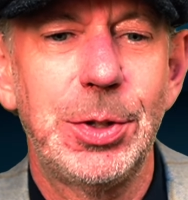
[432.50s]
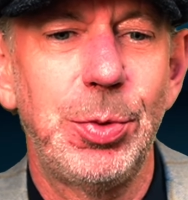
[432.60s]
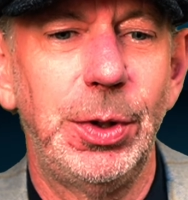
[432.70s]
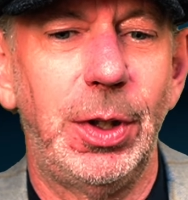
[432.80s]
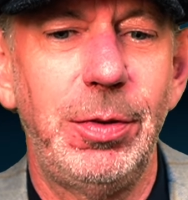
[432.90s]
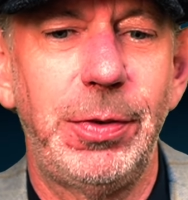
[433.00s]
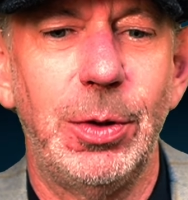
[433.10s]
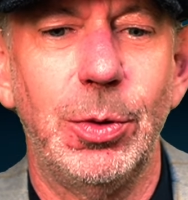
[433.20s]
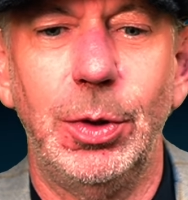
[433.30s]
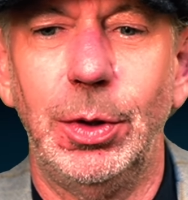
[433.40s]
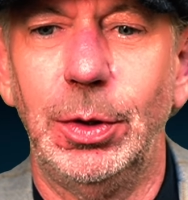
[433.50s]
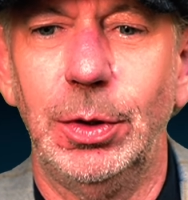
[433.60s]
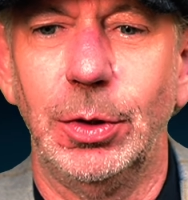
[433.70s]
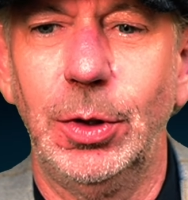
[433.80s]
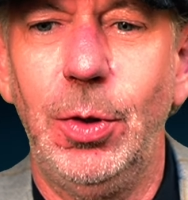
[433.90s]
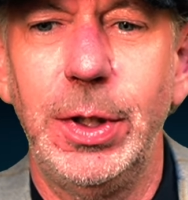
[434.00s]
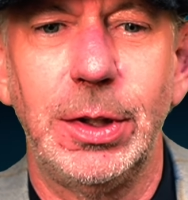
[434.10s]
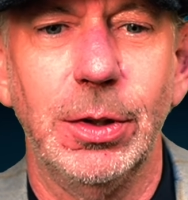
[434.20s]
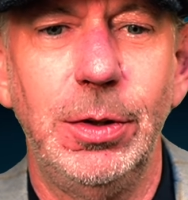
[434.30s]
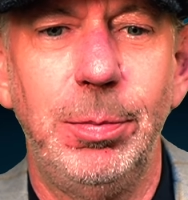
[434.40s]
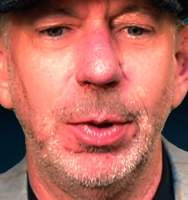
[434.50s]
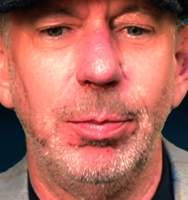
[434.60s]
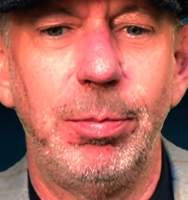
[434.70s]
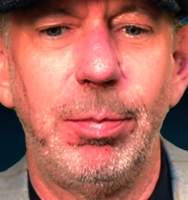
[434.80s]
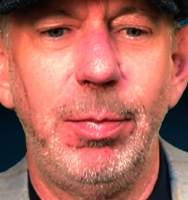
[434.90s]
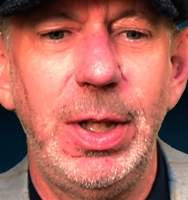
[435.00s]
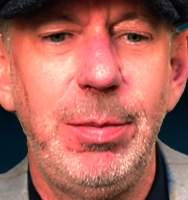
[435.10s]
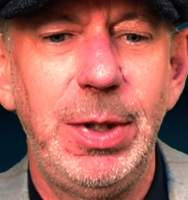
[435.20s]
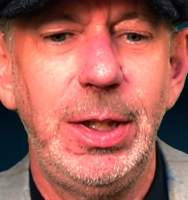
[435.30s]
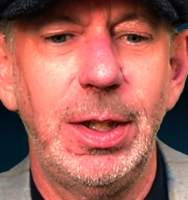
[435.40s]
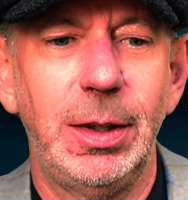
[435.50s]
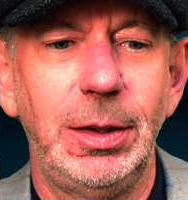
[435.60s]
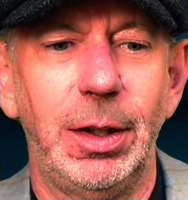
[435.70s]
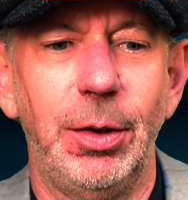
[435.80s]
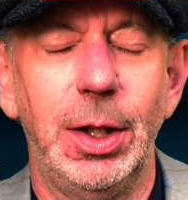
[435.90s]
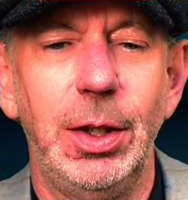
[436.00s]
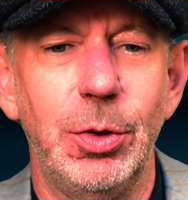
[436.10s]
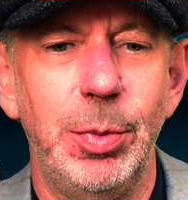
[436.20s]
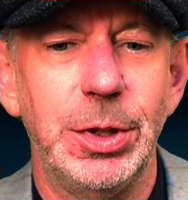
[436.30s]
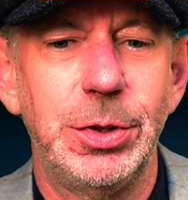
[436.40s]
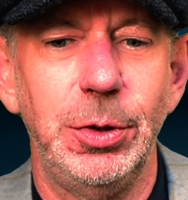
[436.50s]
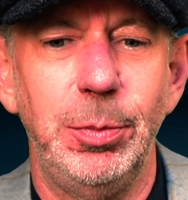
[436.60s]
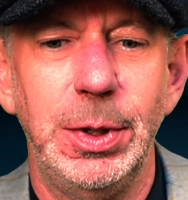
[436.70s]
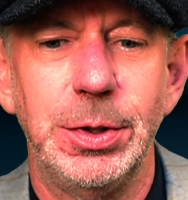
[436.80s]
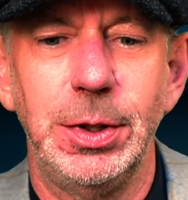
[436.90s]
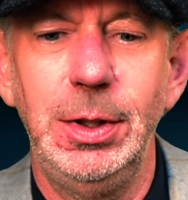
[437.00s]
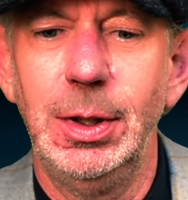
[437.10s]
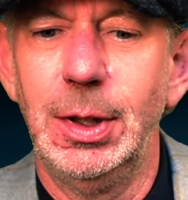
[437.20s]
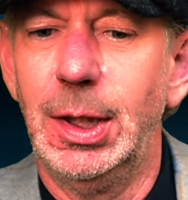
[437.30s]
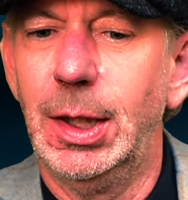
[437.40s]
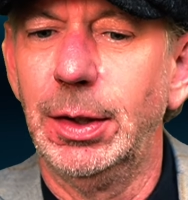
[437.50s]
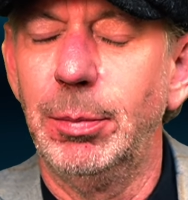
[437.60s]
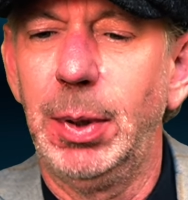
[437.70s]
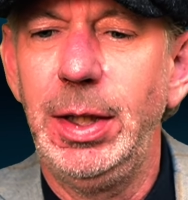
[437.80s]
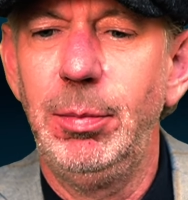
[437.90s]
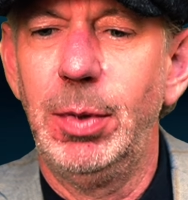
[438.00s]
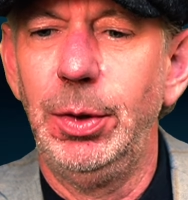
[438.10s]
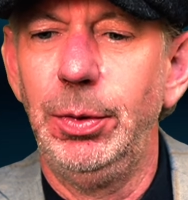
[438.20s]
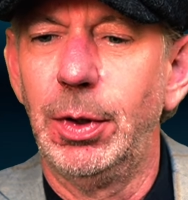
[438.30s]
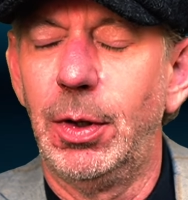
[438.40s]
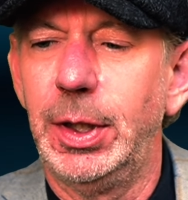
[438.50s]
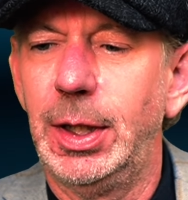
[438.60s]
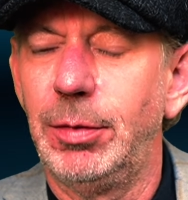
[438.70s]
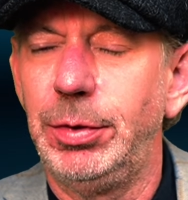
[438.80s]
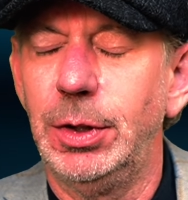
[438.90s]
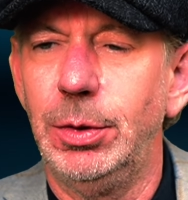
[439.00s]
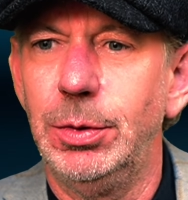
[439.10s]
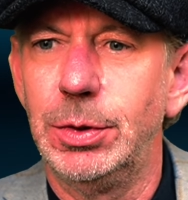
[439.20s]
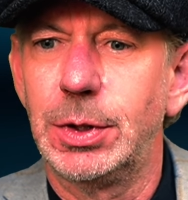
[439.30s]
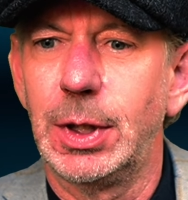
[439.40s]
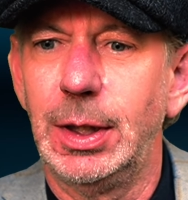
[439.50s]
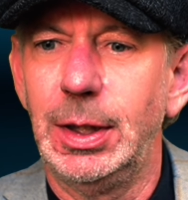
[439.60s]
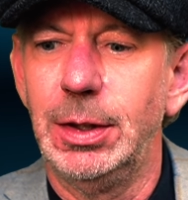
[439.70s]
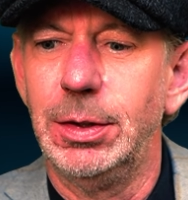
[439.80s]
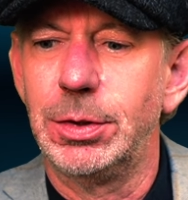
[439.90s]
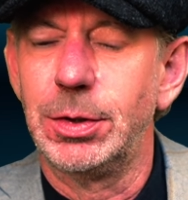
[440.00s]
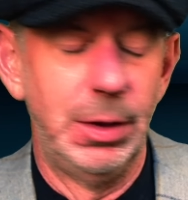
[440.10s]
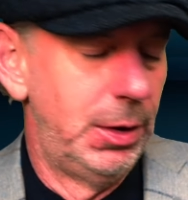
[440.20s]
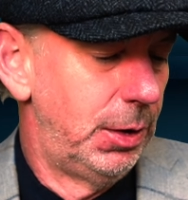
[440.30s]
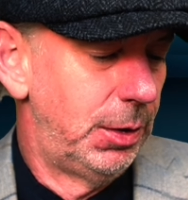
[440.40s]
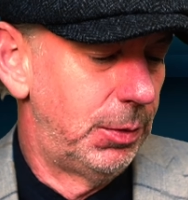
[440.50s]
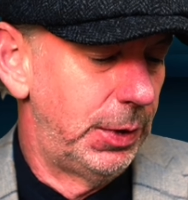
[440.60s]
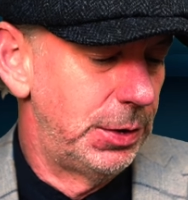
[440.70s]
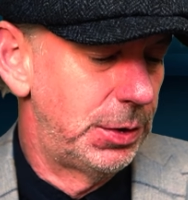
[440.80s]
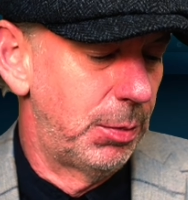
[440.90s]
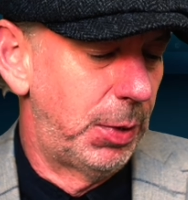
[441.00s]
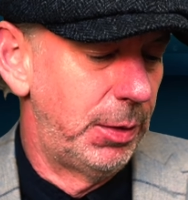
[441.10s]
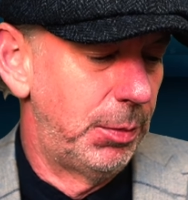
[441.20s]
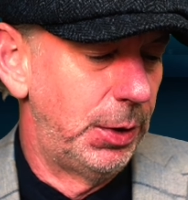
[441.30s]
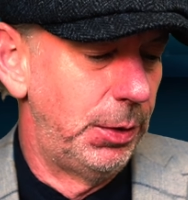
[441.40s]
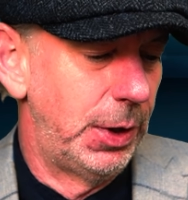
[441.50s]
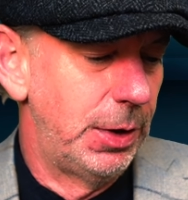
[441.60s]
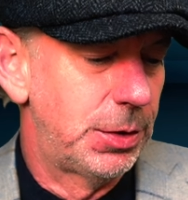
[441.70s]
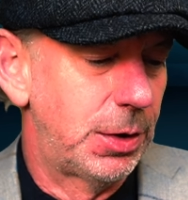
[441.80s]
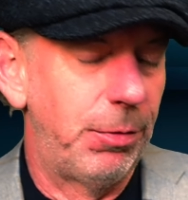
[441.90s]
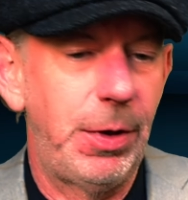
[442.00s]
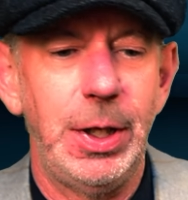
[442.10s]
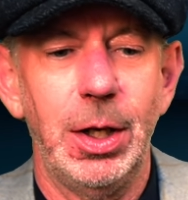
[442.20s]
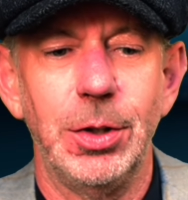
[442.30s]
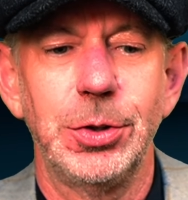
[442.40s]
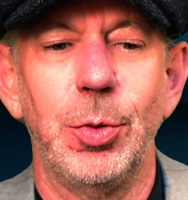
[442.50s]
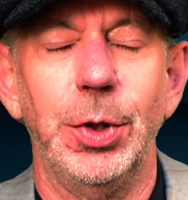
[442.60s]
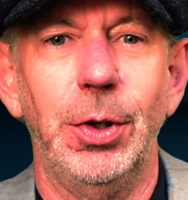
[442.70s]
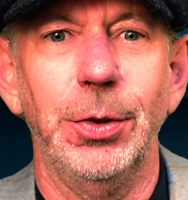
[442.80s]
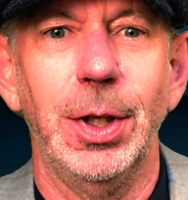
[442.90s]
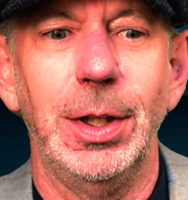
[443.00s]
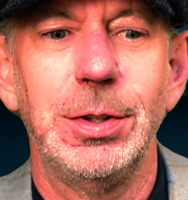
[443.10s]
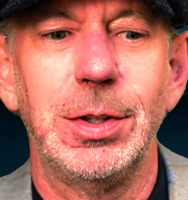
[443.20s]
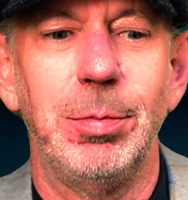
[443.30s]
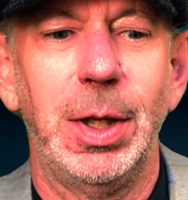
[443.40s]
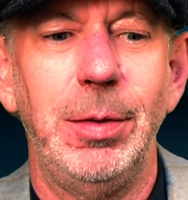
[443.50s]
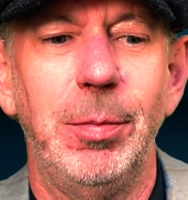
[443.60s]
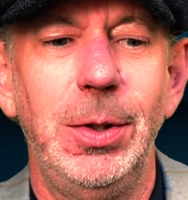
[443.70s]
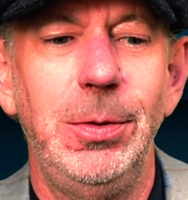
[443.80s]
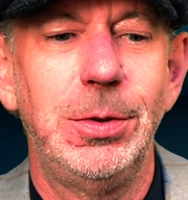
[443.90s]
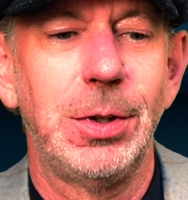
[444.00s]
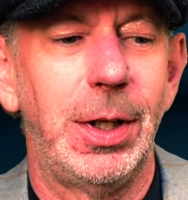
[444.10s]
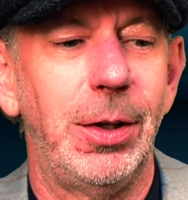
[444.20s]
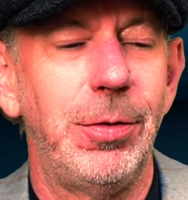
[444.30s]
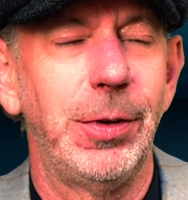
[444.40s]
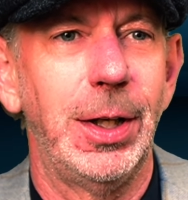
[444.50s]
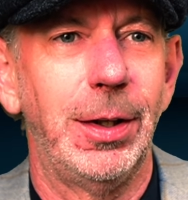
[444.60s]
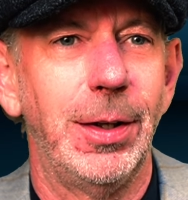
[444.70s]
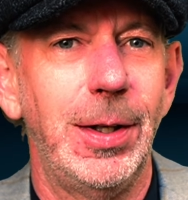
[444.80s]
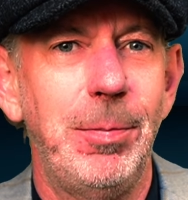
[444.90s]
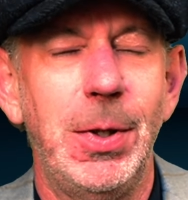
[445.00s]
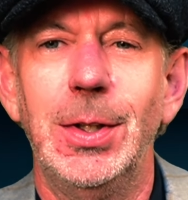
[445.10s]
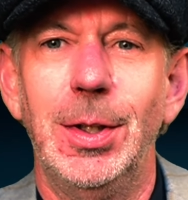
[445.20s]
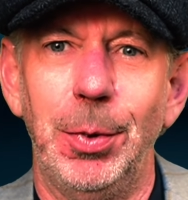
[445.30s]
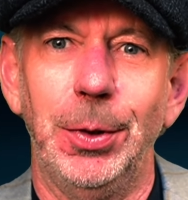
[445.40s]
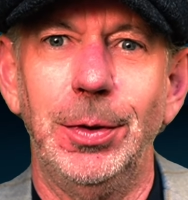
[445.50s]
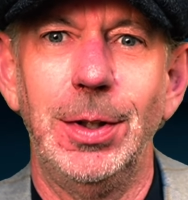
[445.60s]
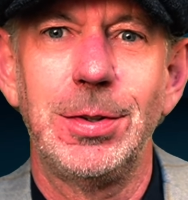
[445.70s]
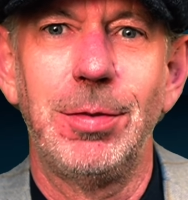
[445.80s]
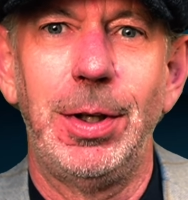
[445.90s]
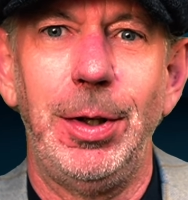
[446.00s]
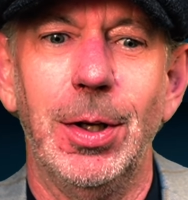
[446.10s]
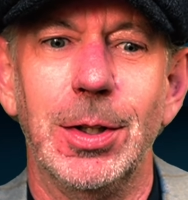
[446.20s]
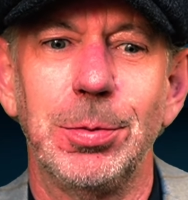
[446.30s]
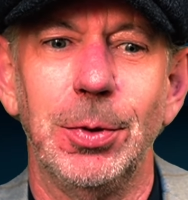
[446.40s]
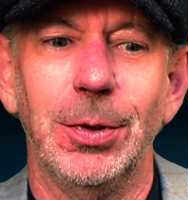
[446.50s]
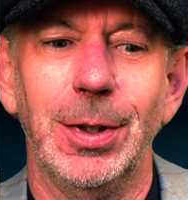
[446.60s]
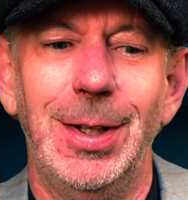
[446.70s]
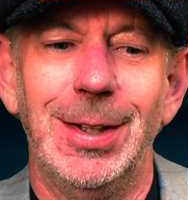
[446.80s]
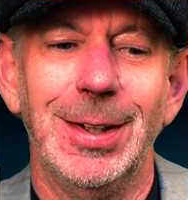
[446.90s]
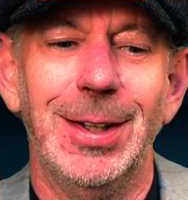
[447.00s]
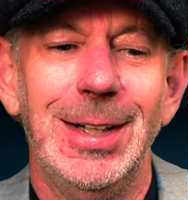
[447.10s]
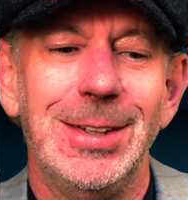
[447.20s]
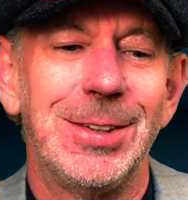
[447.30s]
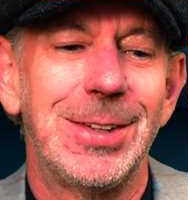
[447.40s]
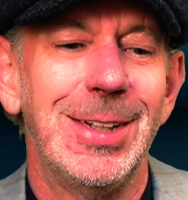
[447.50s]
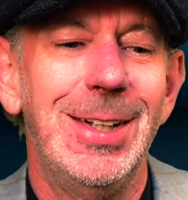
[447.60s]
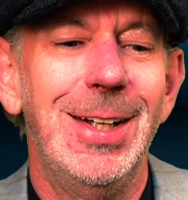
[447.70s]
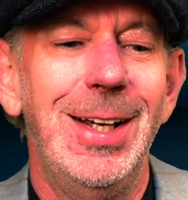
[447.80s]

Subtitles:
This one I felt looked quite good, but maybe, you know, a little bit too busy. The blend mode I have used is, what is the blend mode? It's the very last one on the list of blend modes, and I forget the name, but it's the very last one on the list,